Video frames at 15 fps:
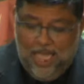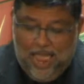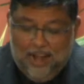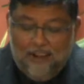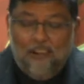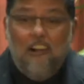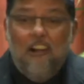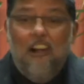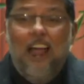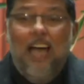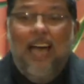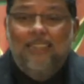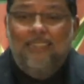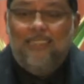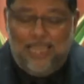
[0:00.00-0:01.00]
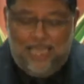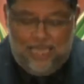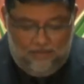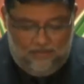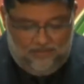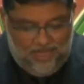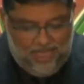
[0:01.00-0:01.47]
and ran to
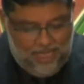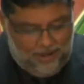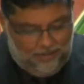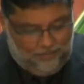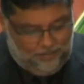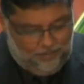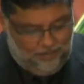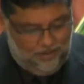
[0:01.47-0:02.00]
him for help.